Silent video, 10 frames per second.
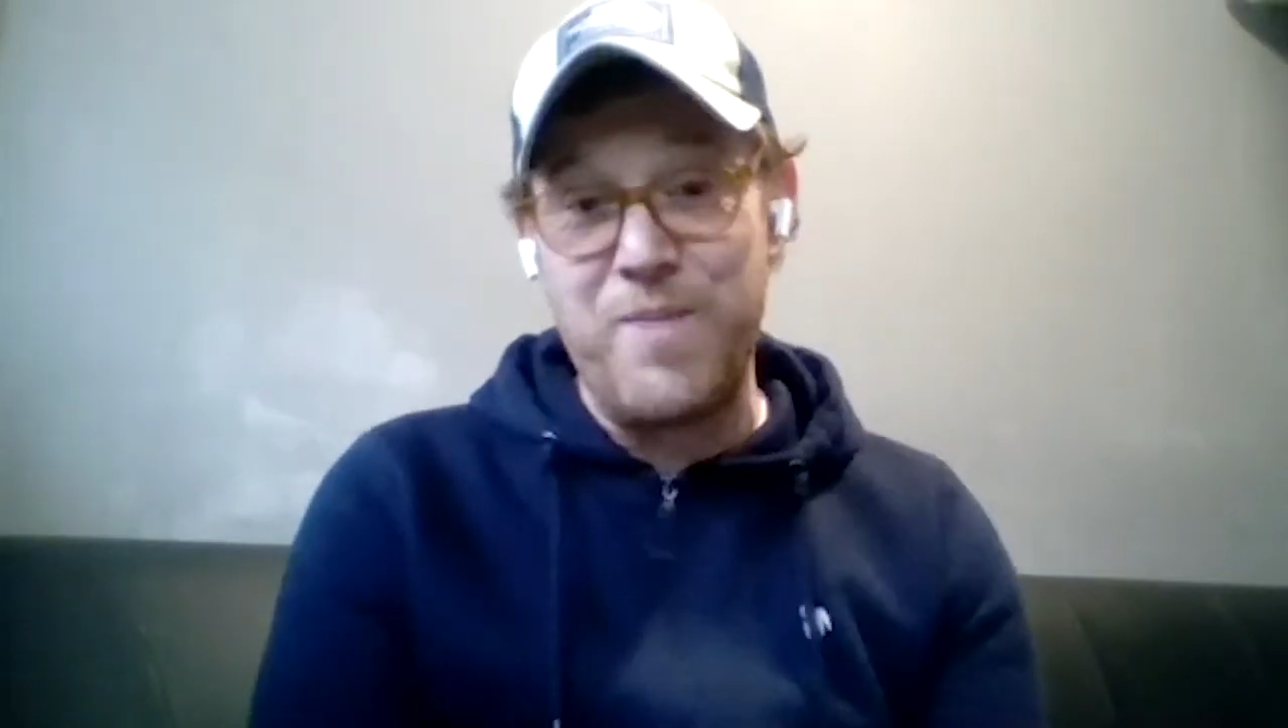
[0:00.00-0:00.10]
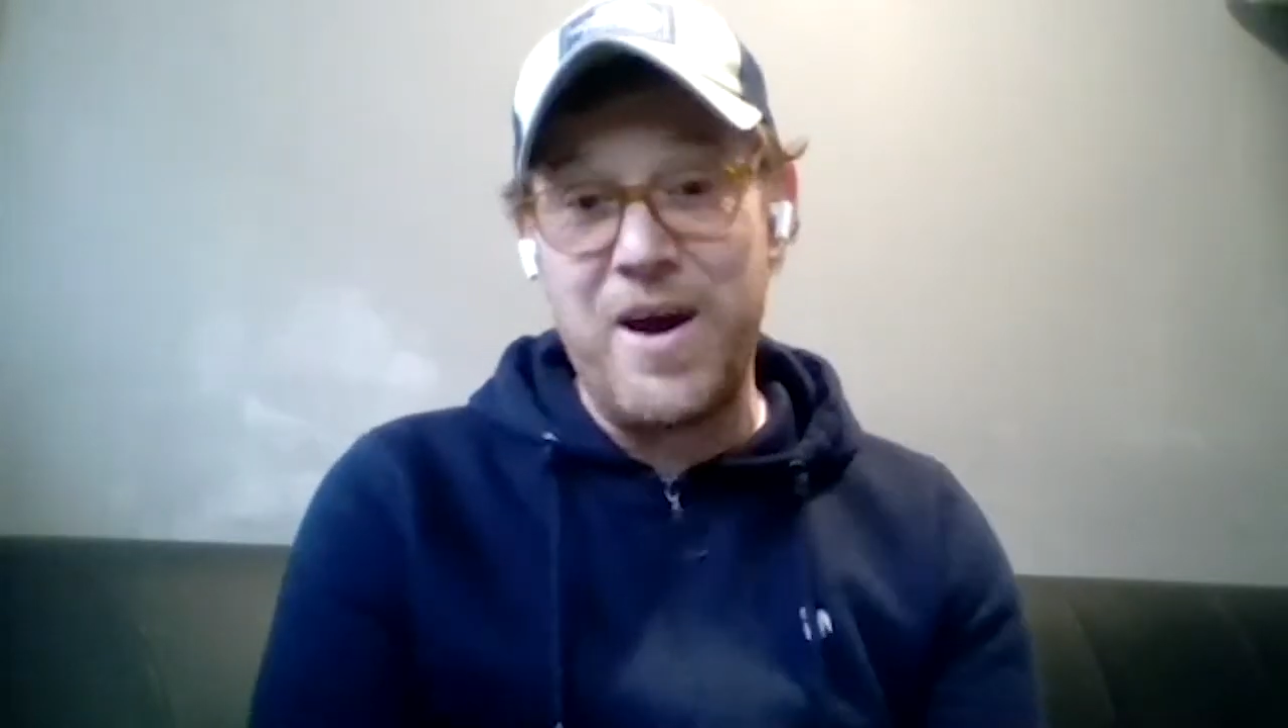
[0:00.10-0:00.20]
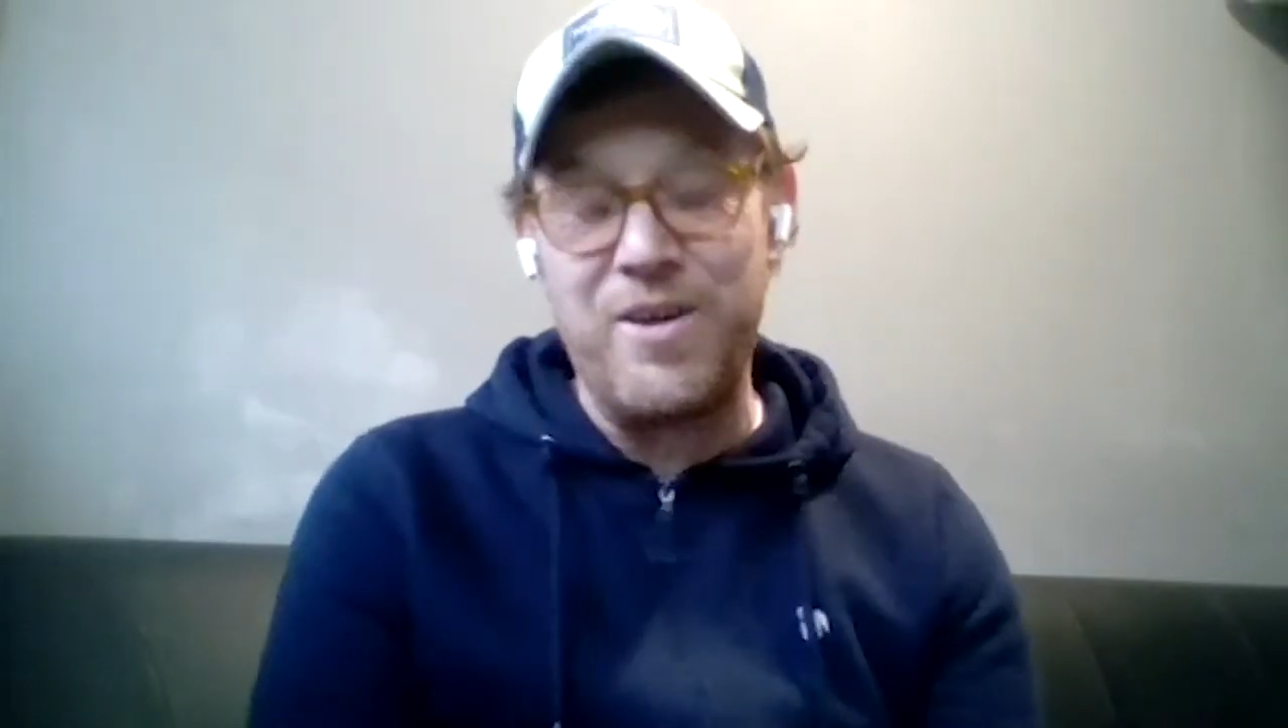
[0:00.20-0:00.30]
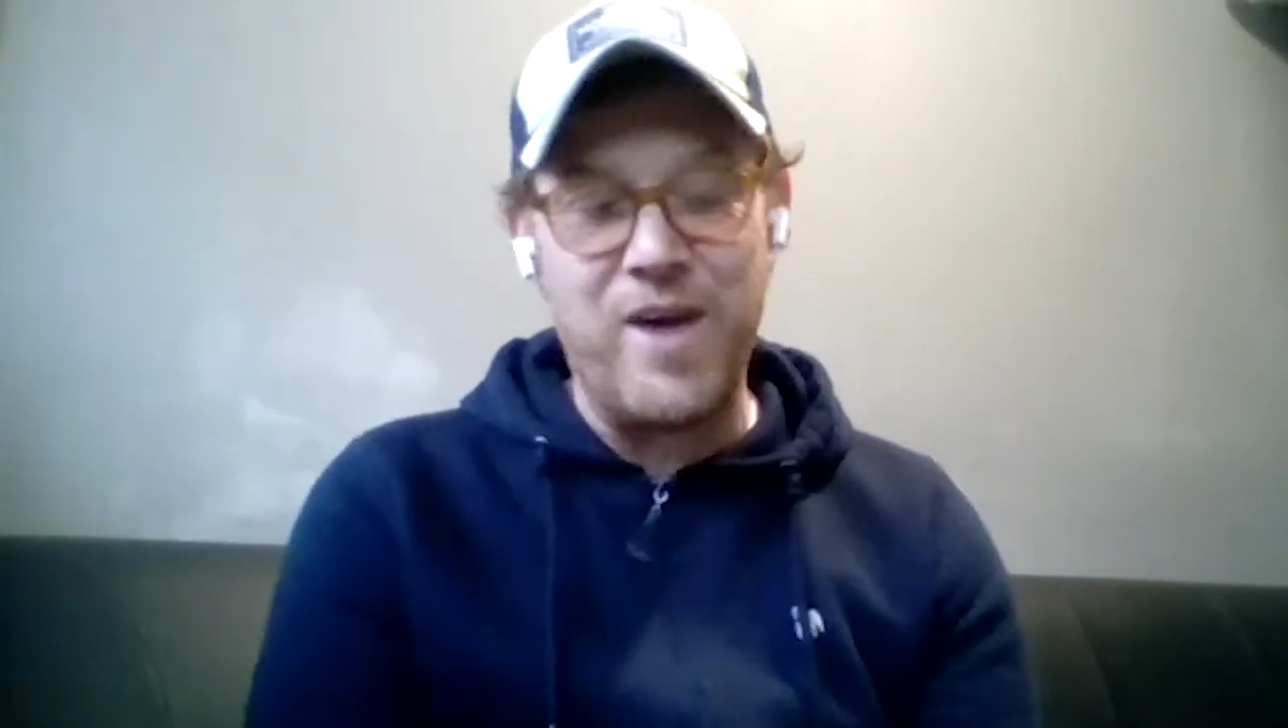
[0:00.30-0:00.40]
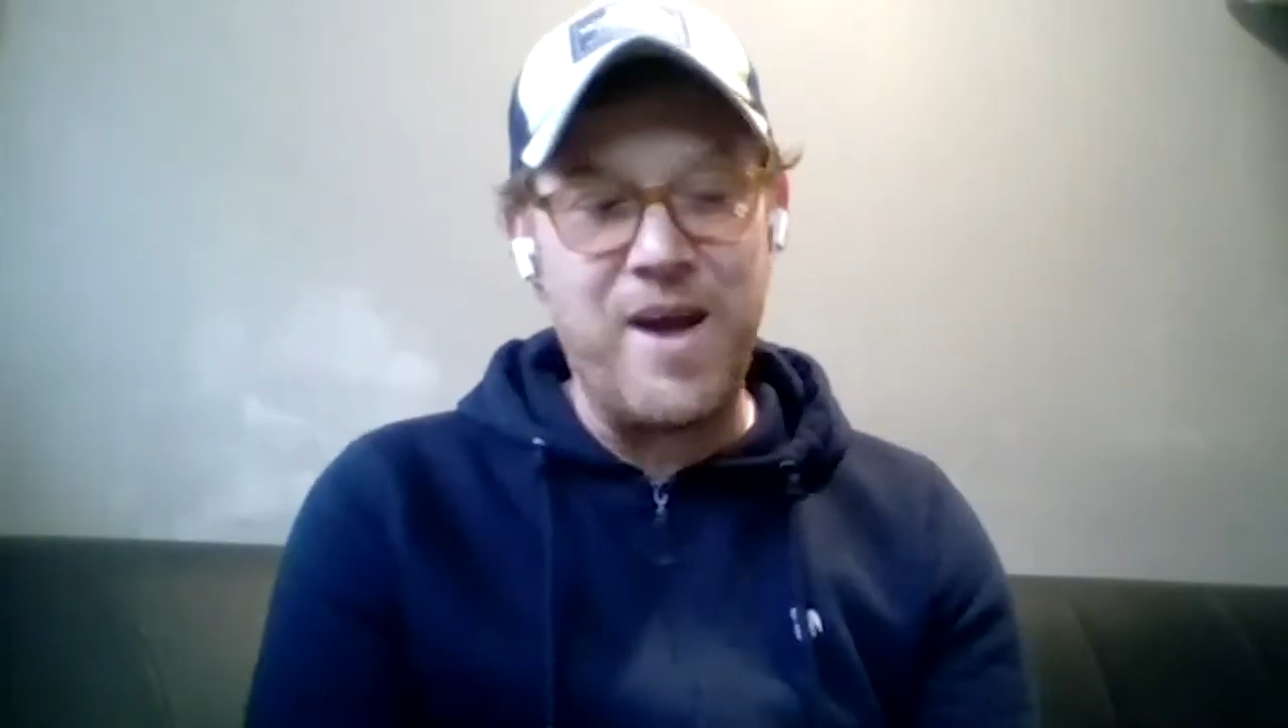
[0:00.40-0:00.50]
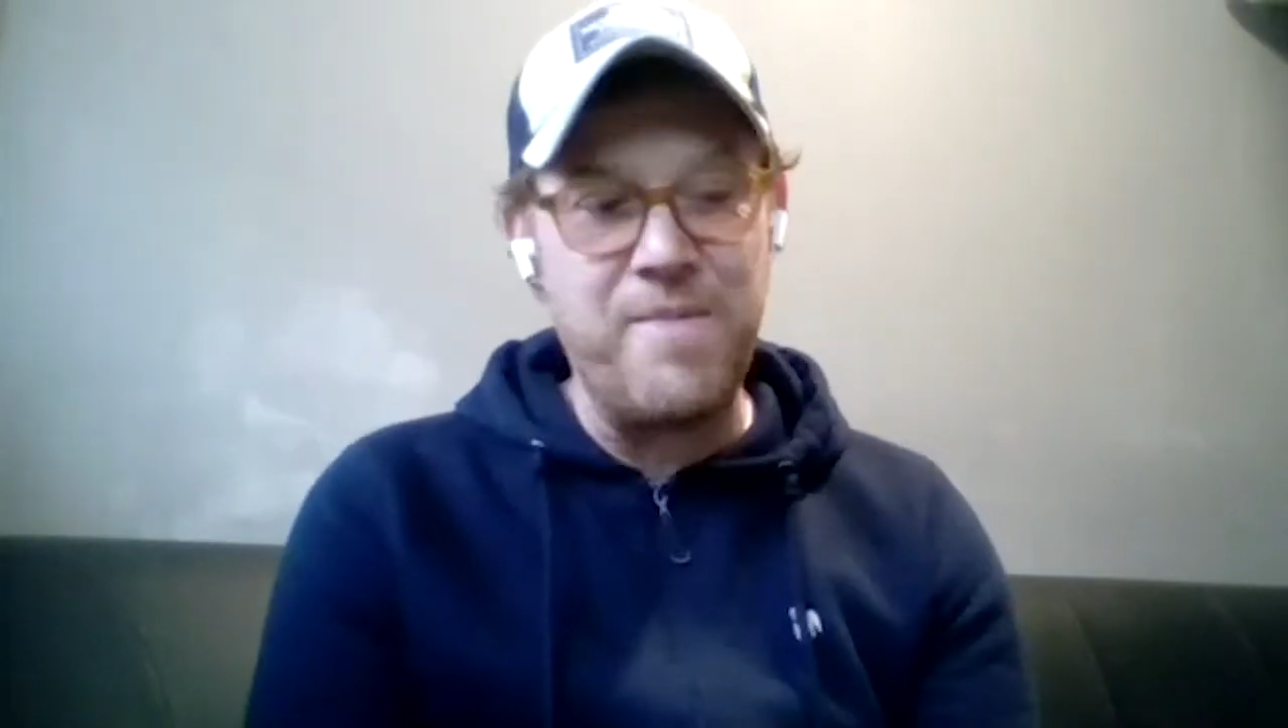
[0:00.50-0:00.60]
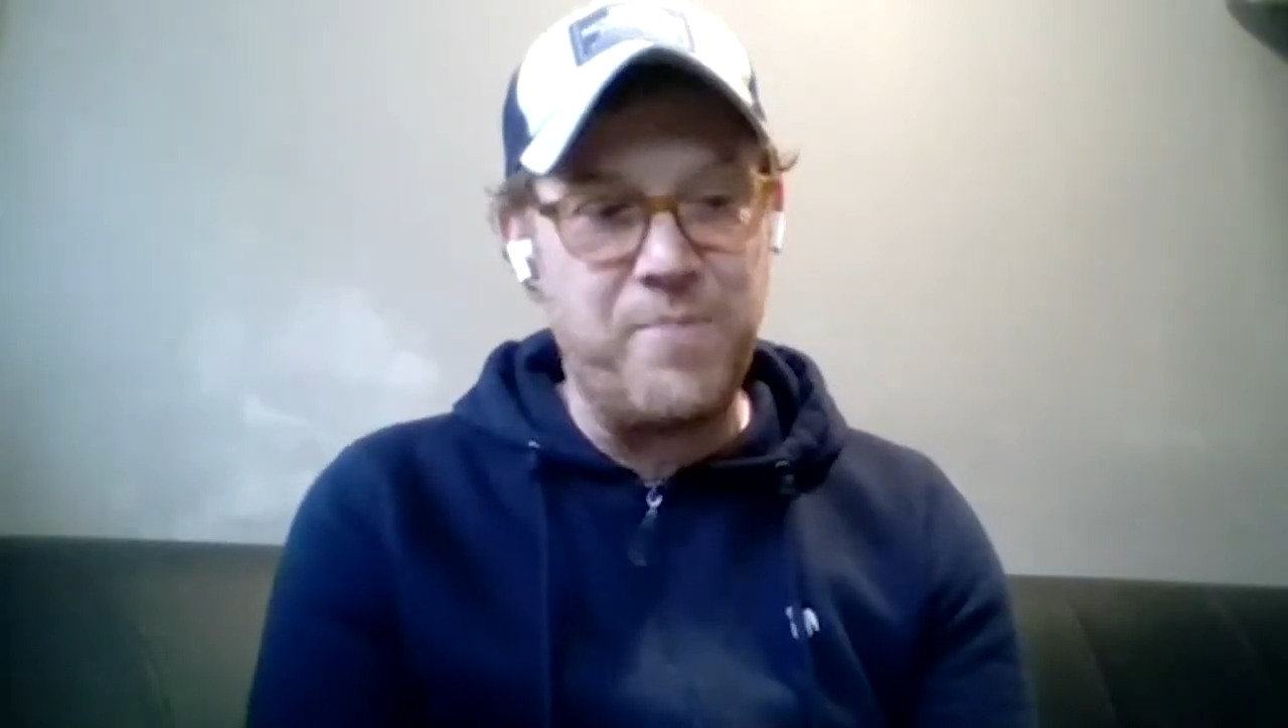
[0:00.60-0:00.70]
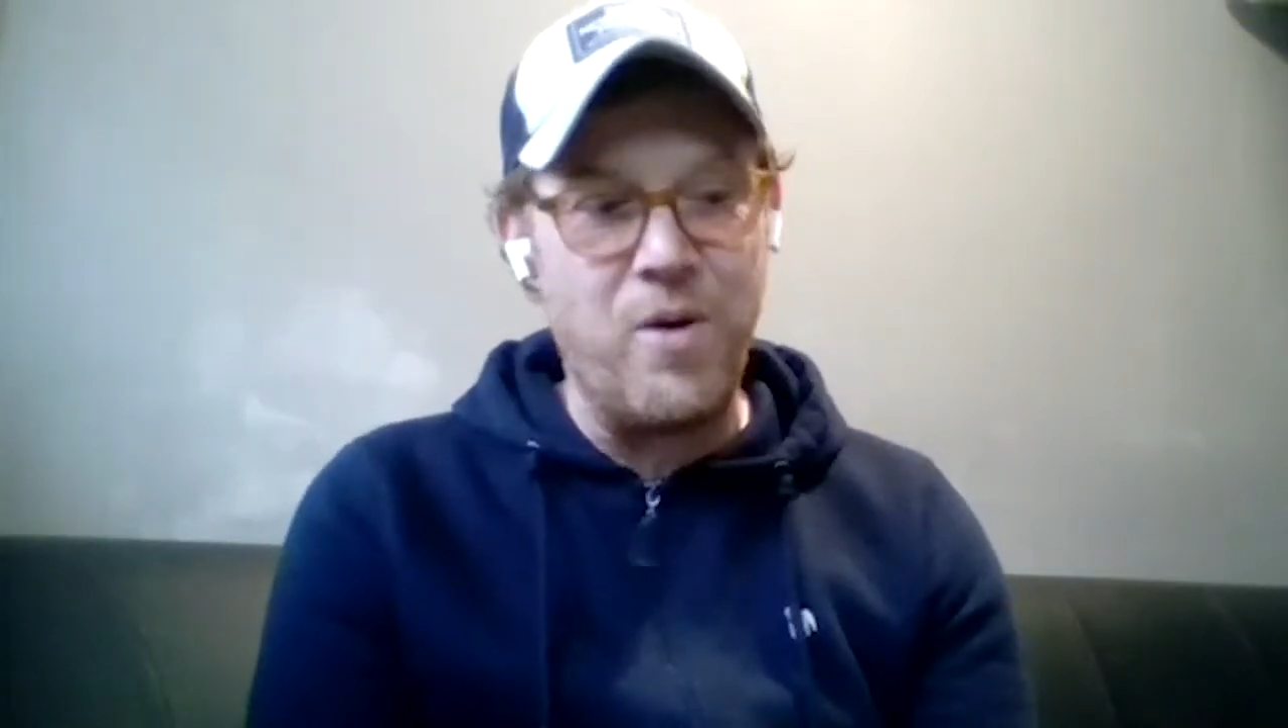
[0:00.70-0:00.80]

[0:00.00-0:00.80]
by the way,